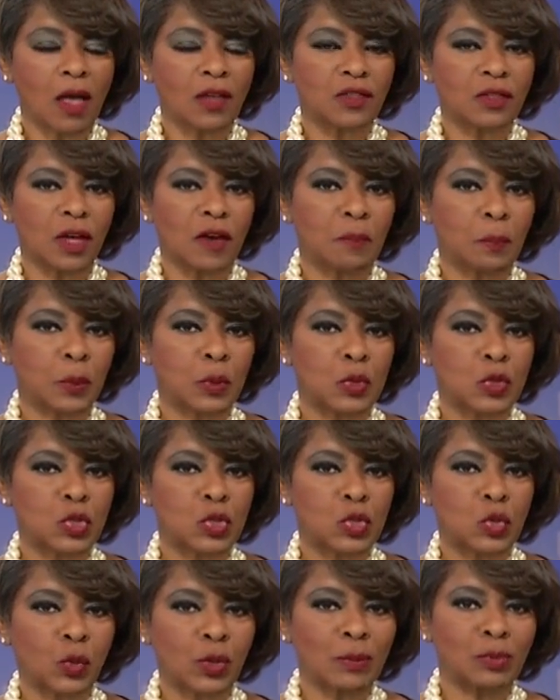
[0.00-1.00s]
cost of
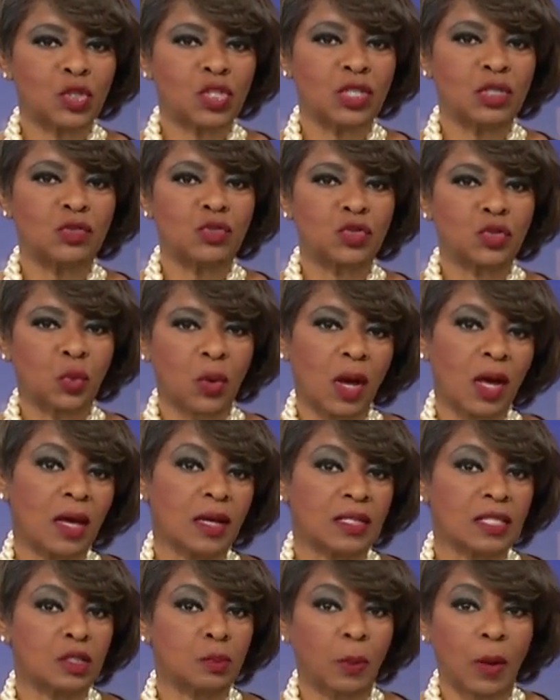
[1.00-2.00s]
prescription
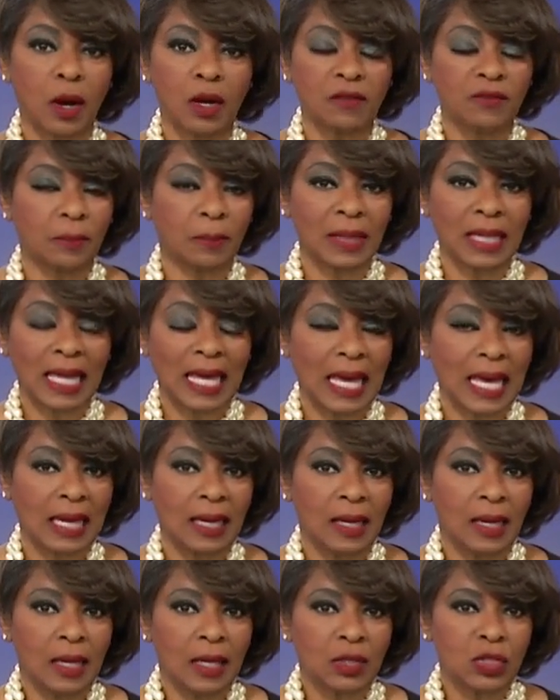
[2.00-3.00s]
drugs. It's part of a
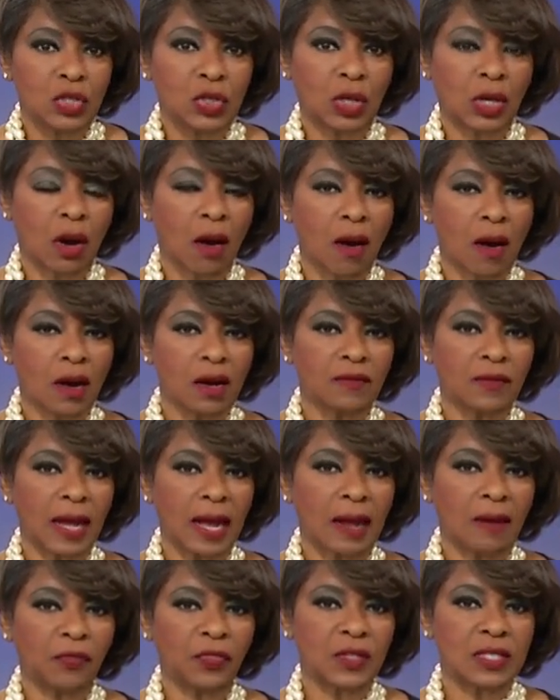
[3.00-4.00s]
plan to carve
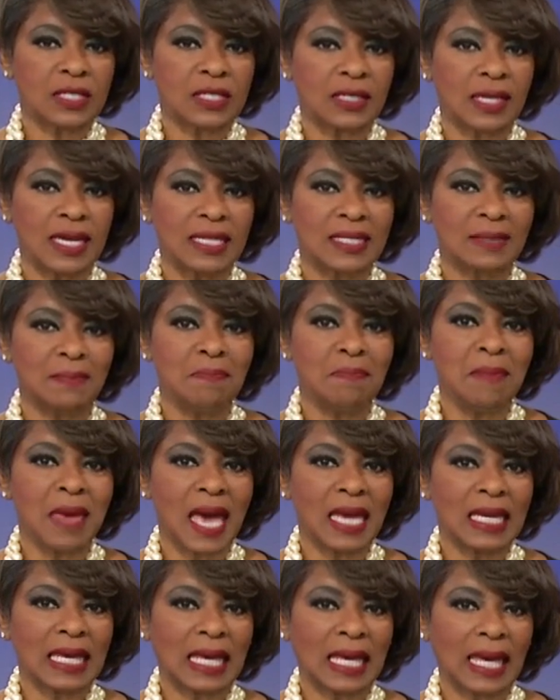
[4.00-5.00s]
out the state's
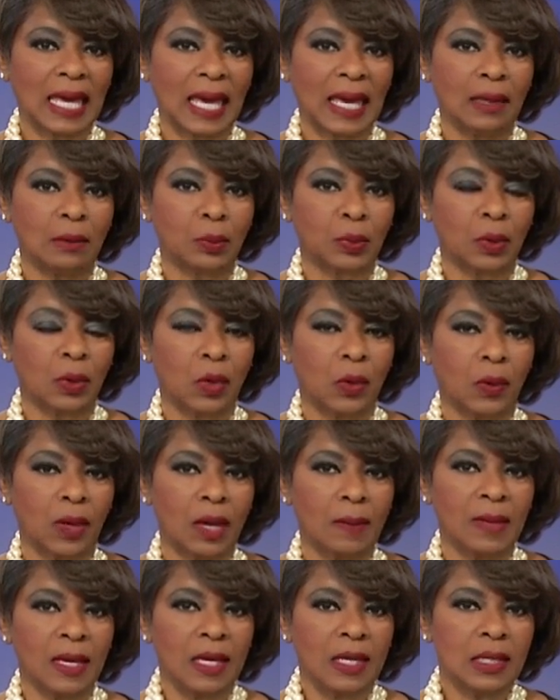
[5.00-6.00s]
Medicaid
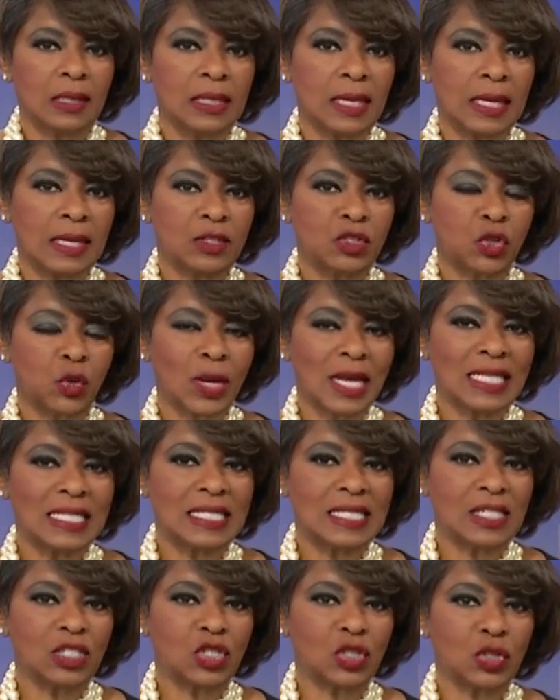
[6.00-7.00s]
program and
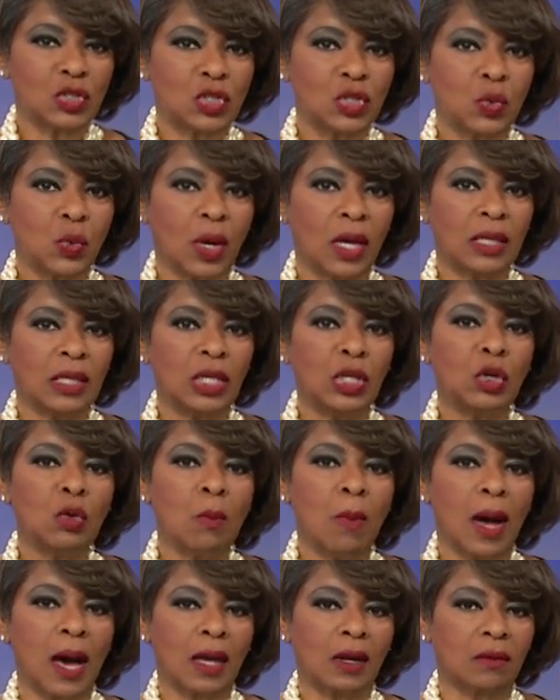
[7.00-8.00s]
transition to a new
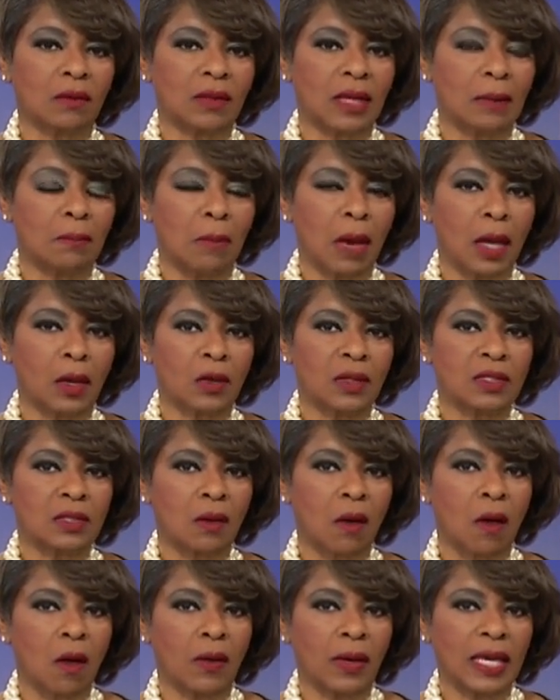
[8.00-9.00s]
model. That model
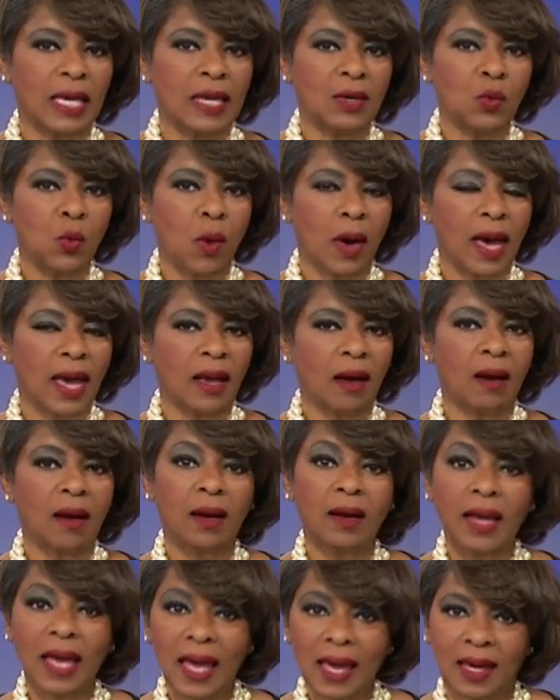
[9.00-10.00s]
is called
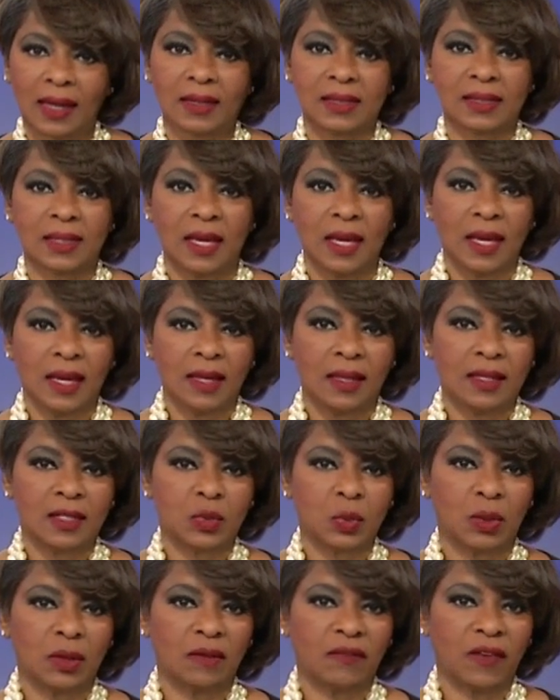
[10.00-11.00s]
NYRX.
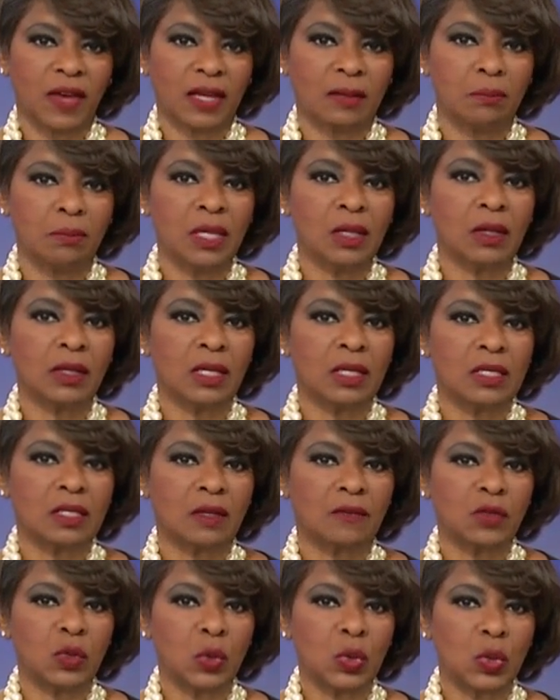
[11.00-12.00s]
This will affect millions
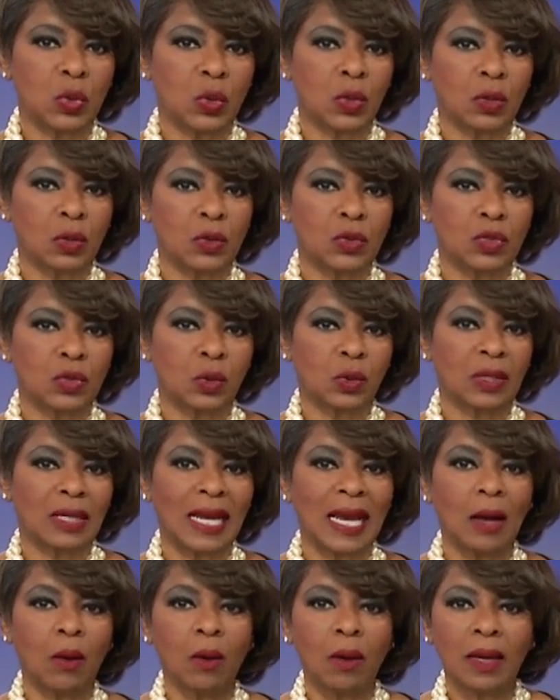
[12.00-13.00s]
of New Yorkers who are
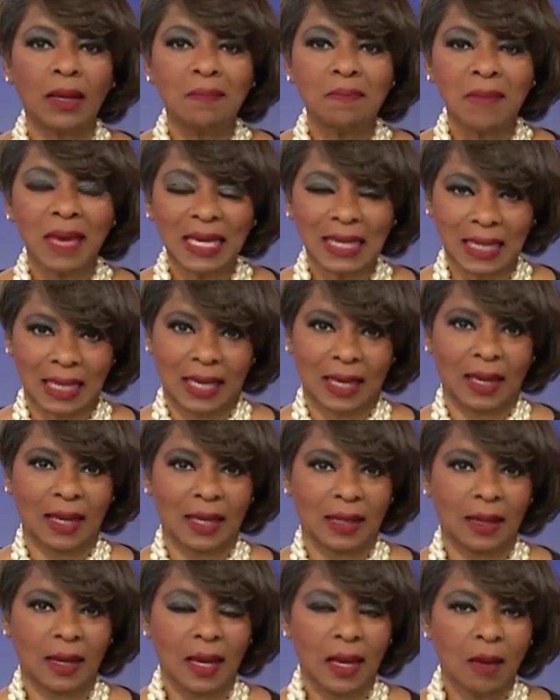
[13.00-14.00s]
now on
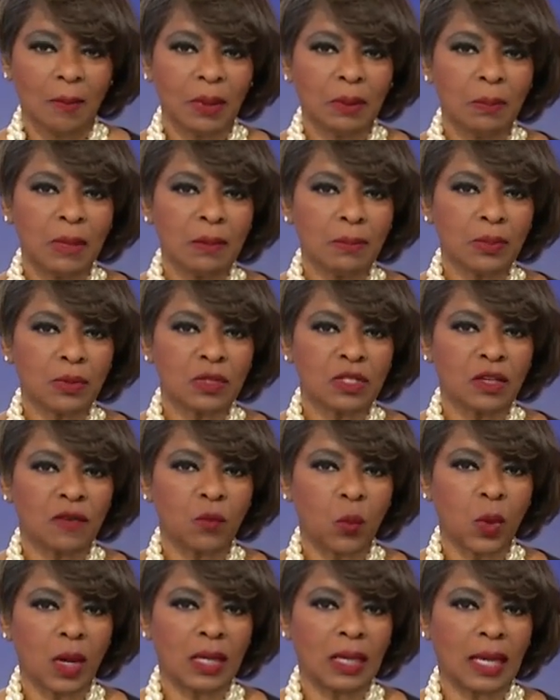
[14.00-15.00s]
Medicaid. But members
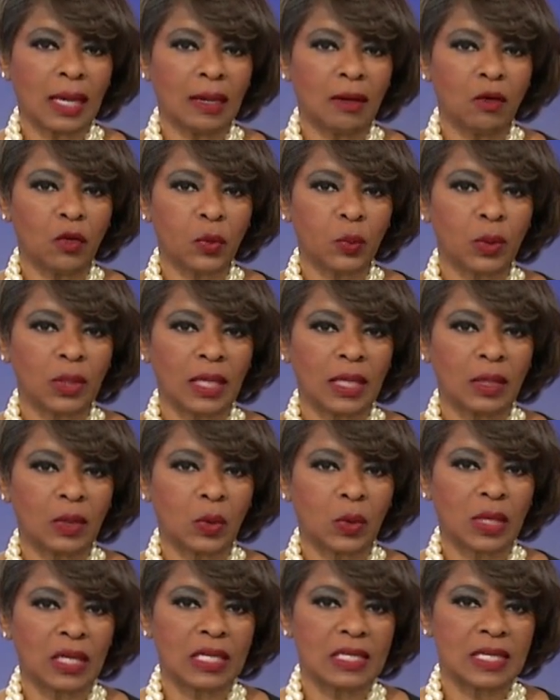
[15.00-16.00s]
of one health-related
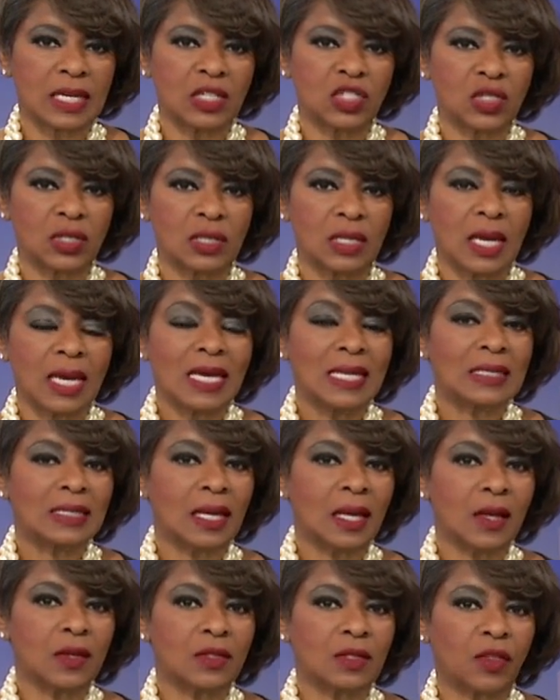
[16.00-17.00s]
organization
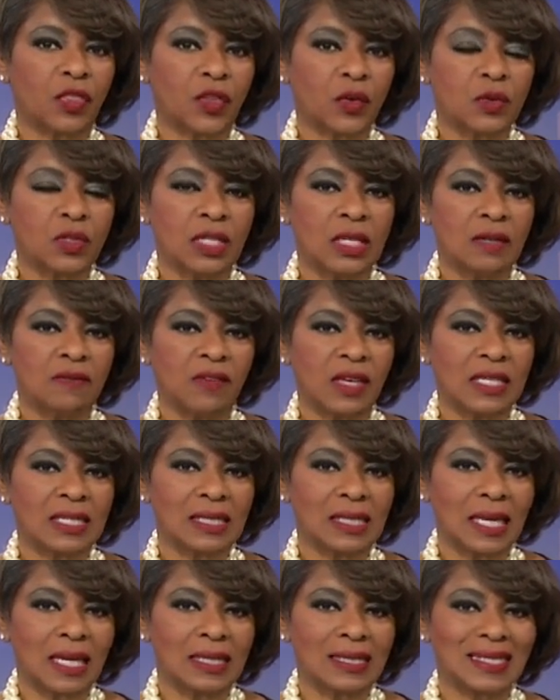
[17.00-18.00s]
tells 13
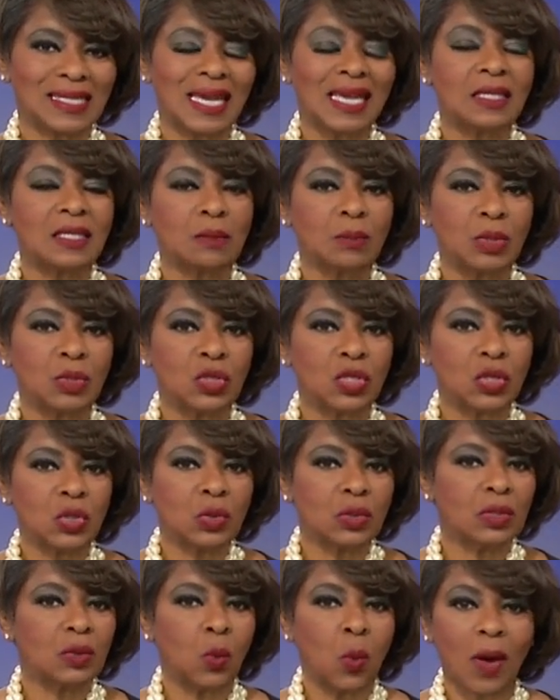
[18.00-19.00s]
Investigates Tessa
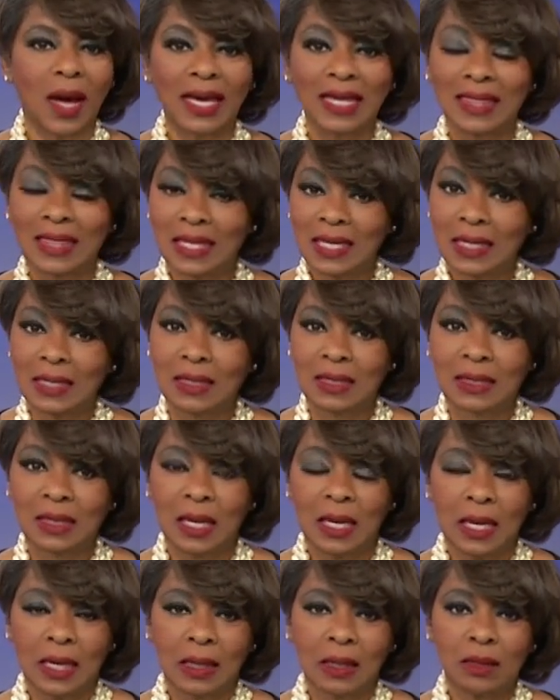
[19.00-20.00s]
Bentulin why this
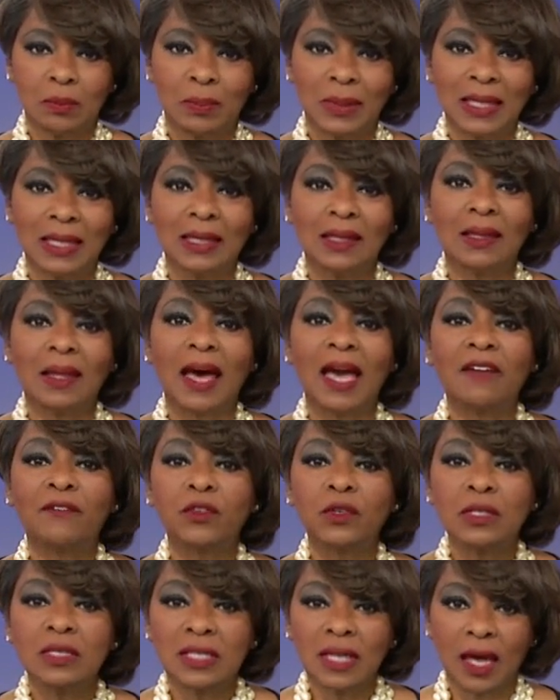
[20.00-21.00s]
could be
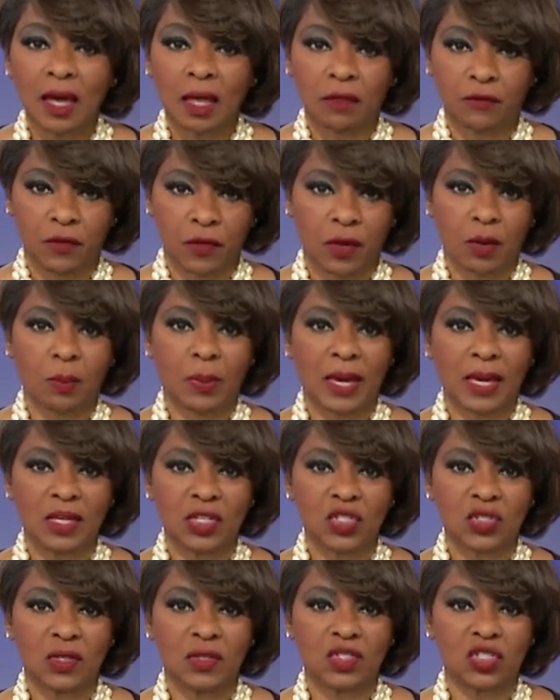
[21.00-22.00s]
life or death for their
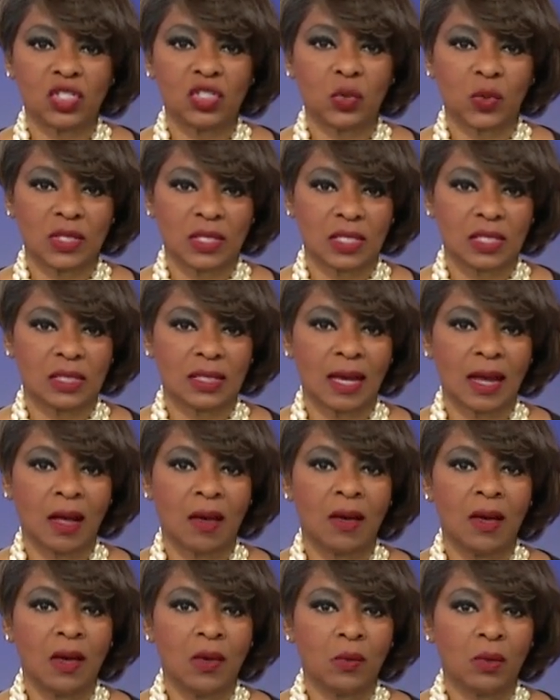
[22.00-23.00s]
patients. She joins us
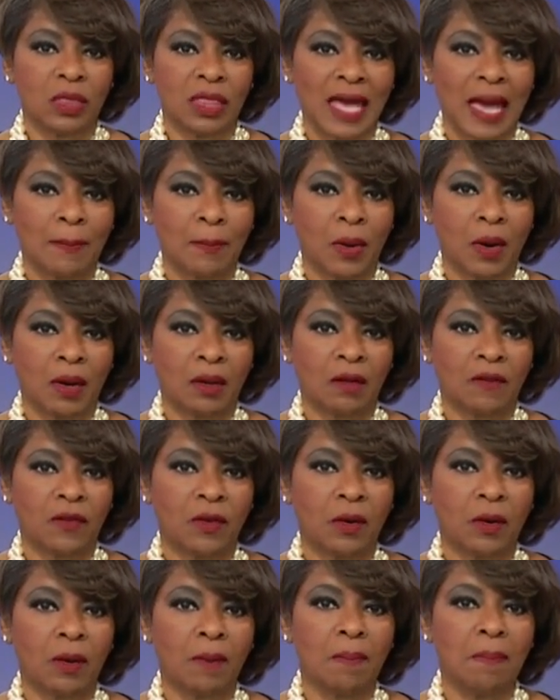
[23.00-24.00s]
now with that part of
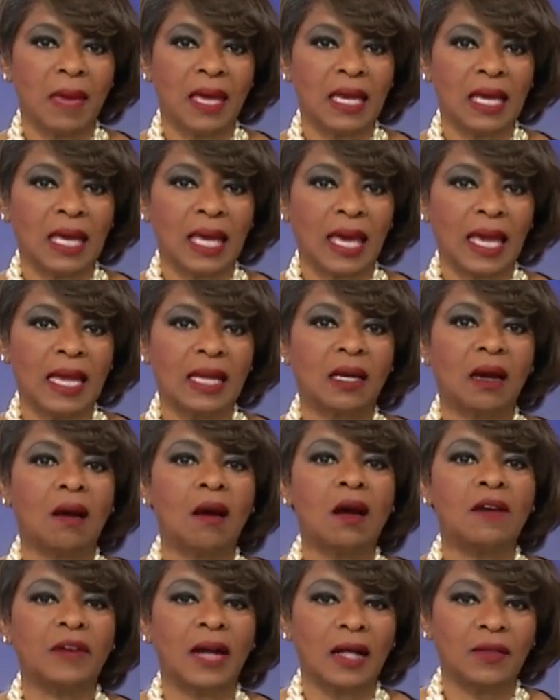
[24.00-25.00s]
her Medicaid
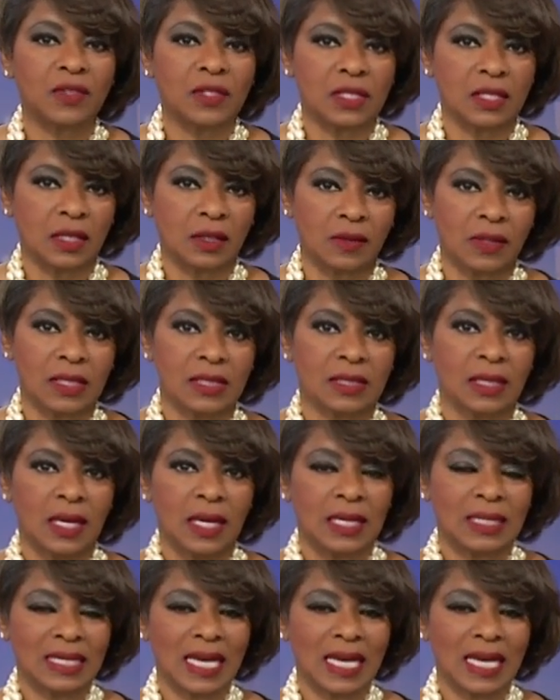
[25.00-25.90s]
carve-out series.